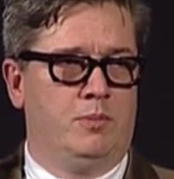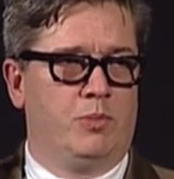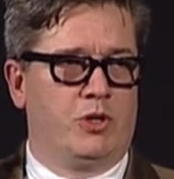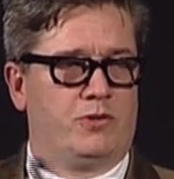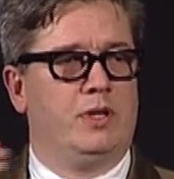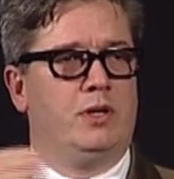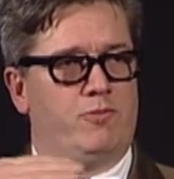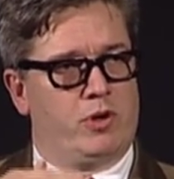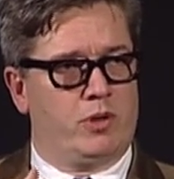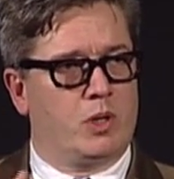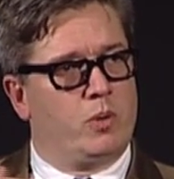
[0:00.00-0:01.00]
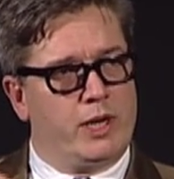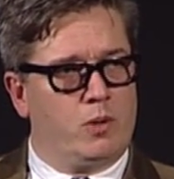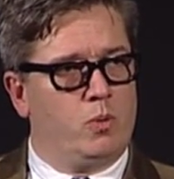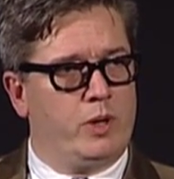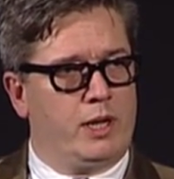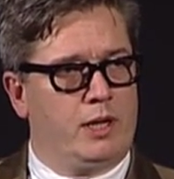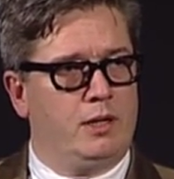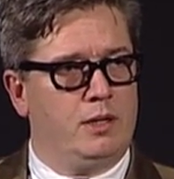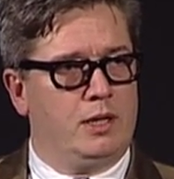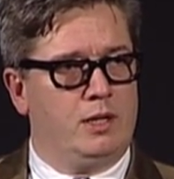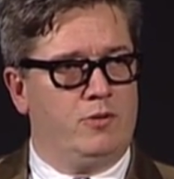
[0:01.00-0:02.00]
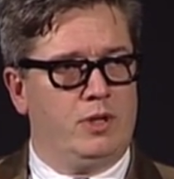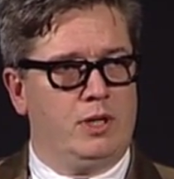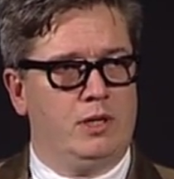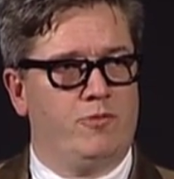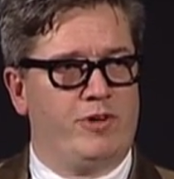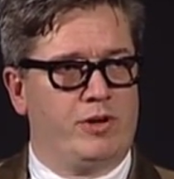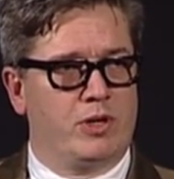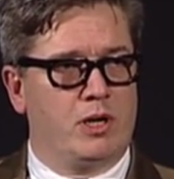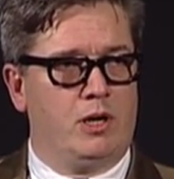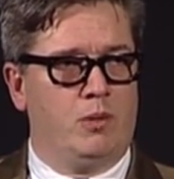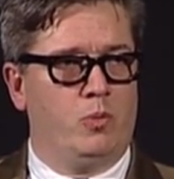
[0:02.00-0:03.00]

but in a very quiet way and in a very calm